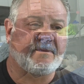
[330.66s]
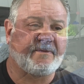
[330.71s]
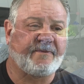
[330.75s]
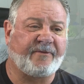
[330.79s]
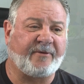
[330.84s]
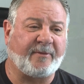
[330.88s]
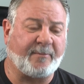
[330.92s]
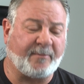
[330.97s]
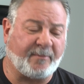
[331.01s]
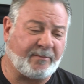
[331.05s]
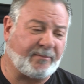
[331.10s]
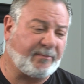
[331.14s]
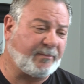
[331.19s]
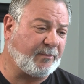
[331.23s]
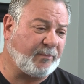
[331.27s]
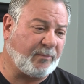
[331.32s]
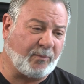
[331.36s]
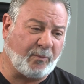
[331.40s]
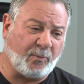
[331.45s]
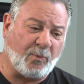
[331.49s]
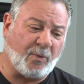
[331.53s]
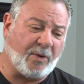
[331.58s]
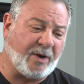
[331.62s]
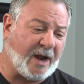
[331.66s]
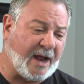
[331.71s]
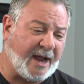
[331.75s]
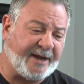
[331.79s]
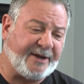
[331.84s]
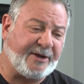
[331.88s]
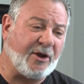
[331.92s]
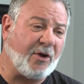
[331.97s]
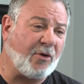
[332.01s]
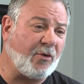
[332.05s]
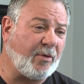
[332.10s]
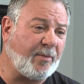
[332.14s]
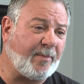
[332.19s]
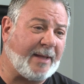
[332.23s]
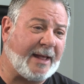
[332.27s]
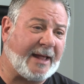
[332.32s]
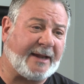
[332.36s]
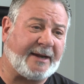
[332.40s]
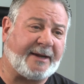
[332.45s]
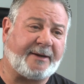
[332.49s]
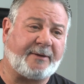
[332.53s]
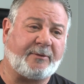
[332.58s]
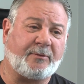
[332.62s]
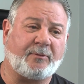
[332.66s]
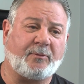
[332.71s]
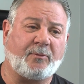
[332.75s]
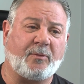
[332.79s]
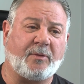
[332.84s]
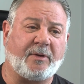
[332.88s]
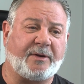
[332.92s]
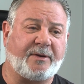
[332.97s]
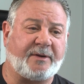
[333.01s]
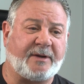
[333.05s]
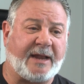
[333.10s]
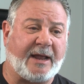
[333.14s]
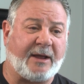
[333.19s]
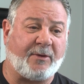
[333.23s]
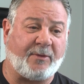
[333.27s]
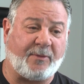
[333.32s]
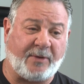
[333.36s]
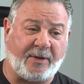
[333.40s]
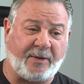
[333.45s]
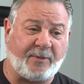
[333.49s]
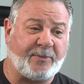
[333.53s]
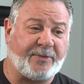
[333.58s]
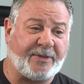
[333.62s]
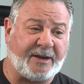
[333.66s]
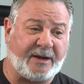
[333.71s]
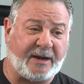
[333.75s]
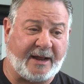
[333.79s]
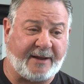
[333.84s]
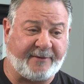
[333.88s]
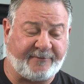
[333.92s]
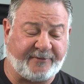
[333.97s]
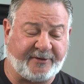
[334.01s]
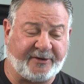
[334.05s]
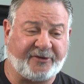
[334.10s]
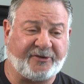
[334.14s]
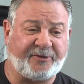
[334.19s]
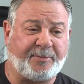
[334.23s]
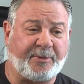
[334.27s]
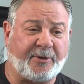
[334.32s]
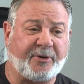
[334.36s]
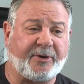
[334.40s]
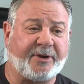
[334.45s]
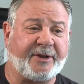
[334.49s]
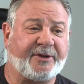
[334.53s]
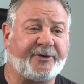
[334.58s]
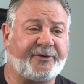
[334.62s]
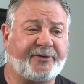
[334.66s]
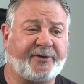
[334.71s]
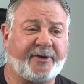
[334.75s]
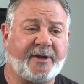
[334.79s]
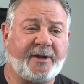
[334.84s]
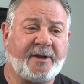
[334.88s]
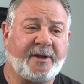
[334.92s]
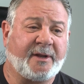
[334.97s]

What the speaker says: From what I know about it, what now that I've experienced,